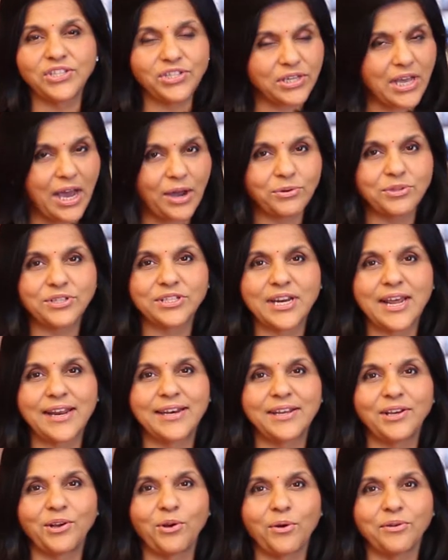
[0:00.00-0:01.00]
this
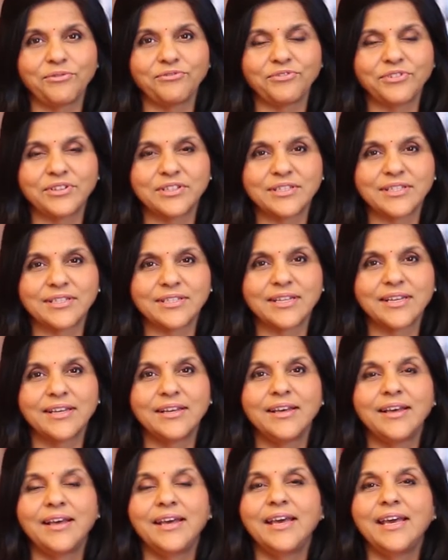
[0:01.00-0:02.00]
outstanding conference.
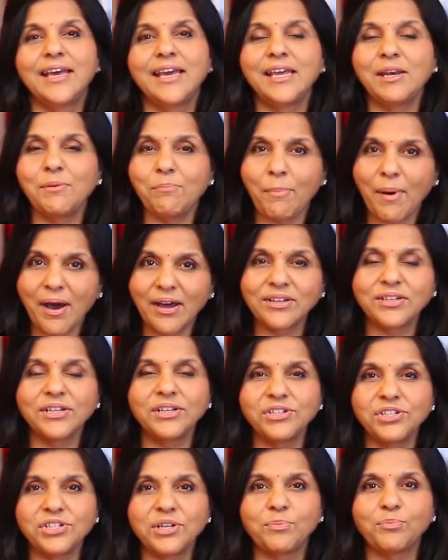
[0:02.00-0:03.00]
In
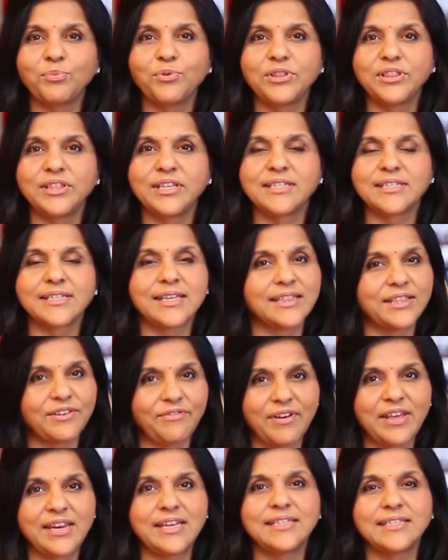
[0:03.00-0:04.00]
partnership with this, at
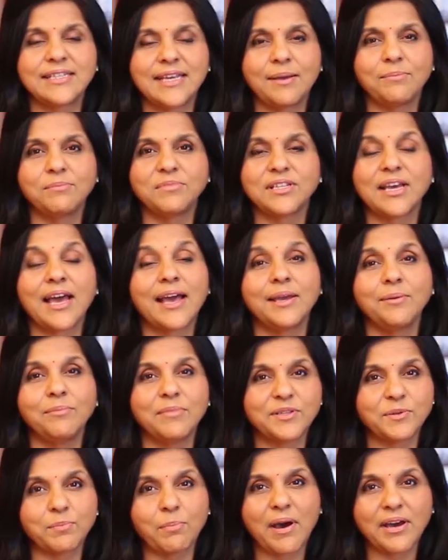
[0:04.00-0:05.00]
the very same
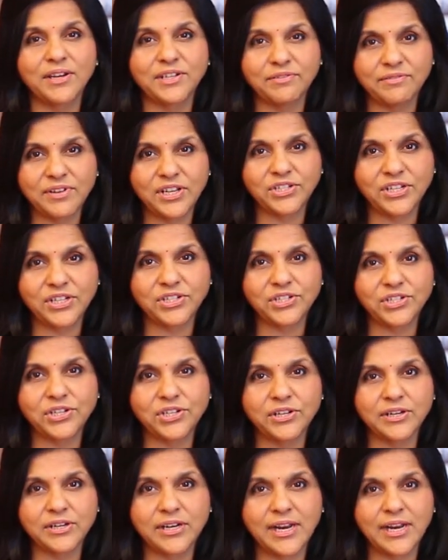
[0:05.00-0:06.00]
time as part of the
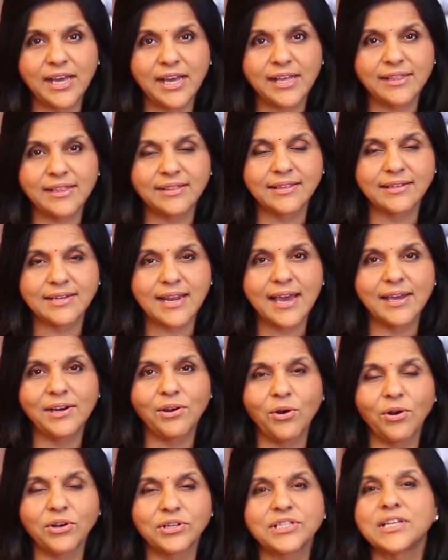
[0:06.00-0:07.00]
International Health
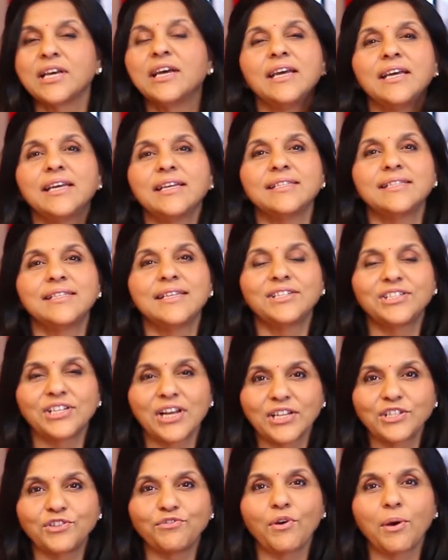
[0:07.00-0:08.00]
Dialogues, is the
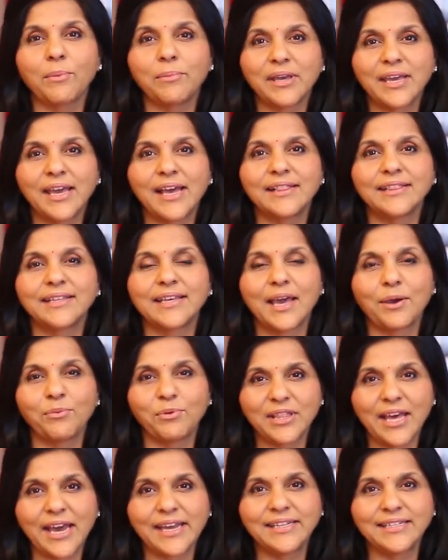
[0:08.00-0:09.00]
Transforming Healthcare with
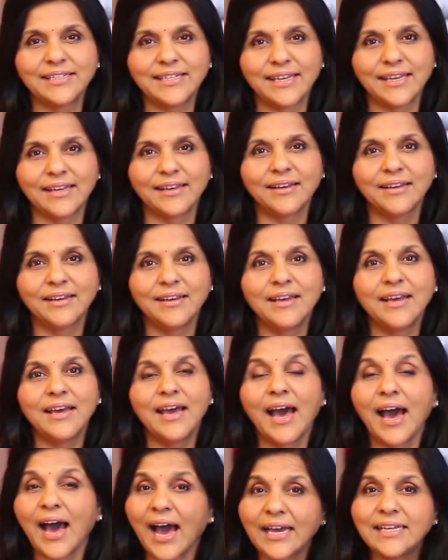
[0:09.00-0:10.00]
IT.
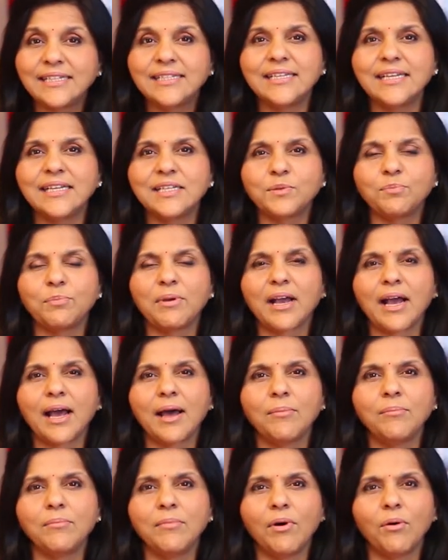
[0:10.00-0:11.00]
IT has
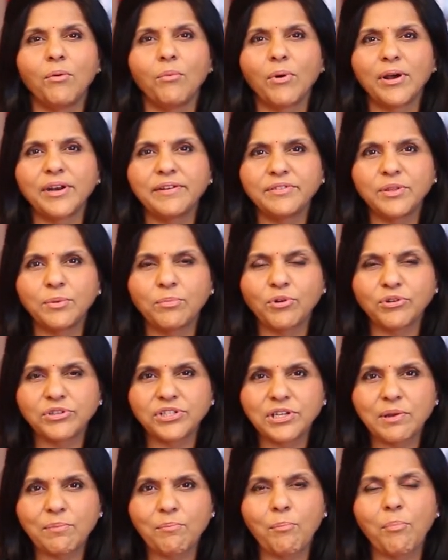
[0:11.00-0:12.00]
become one of the most
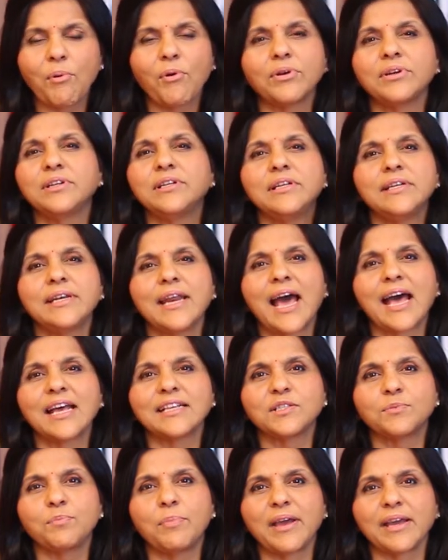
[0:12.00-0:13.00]
important
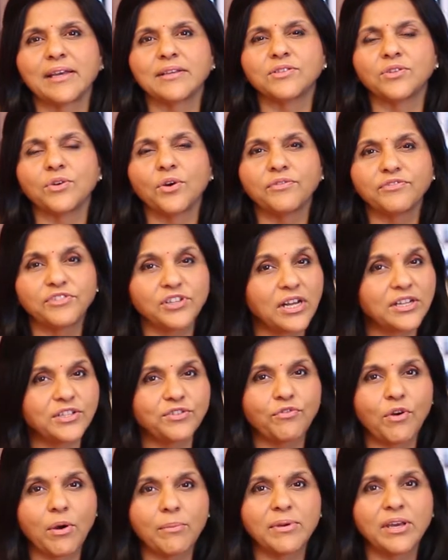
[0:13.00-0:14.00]
aspects of
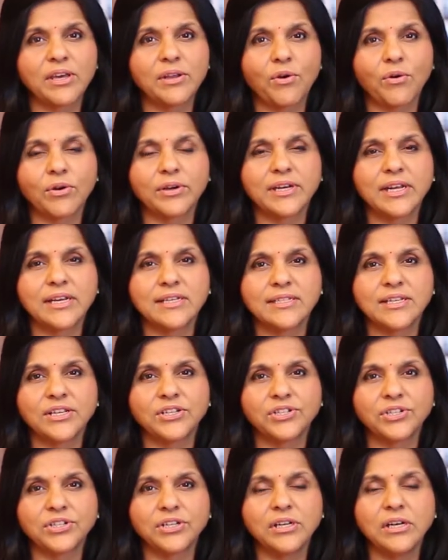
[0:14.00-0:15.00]
transforming an
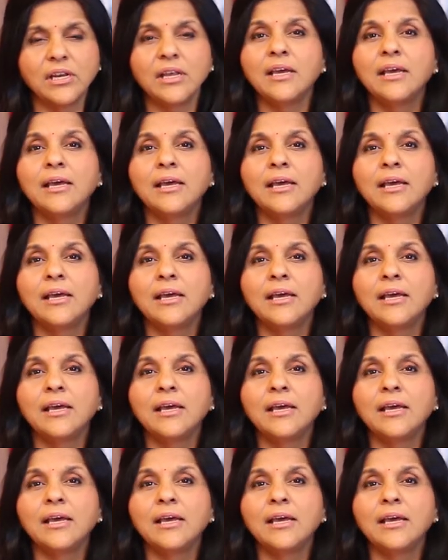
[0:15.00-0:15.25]
organization,